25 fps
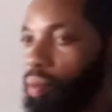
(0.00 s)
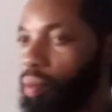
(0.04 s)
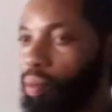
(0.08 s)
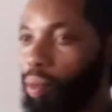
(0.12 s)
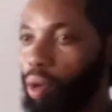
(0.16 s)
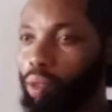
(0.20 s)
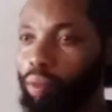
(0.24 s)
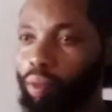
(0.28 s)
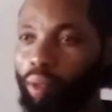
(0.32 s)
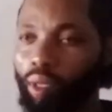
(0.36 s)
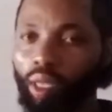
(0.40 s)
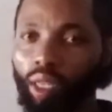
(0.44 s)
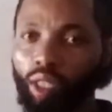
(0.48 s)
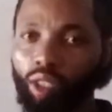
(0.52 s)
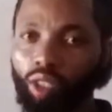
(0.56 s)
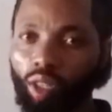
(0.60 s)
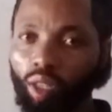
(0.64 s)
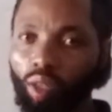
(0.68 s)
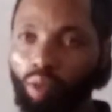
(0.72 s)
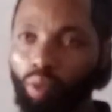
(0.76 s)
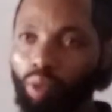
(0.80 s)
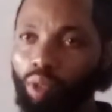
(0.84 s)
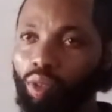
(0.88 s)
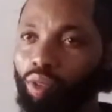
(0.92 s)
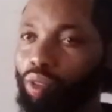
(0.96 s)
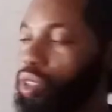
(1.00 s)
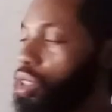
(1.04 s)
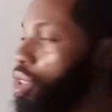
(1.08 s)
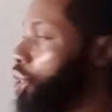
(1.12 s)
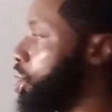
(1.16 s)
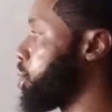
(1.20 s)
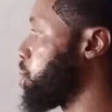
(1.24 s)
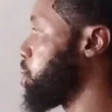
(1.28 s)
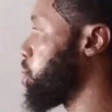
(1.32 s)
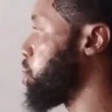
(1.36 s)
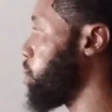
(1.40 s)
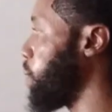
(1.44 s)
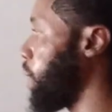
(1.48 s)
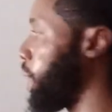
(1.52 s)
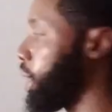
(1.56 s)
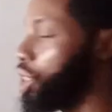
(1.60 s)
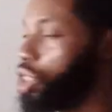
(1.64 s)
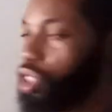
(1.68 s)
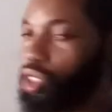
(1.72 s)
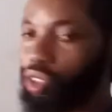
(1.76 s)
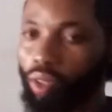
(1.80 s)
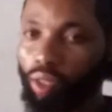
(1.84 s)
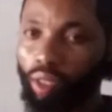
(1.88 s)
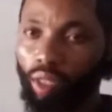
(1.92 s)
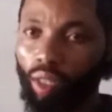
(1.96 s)
Multiplication will result to
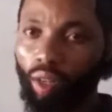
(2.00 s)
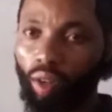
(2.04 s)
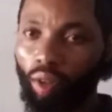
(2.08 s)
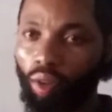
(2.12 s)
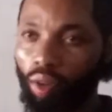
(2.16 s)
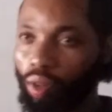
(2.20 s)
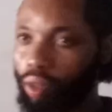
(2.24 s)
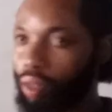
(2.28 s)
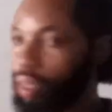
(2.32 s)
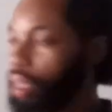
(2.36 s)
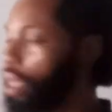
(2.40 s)
addition in log.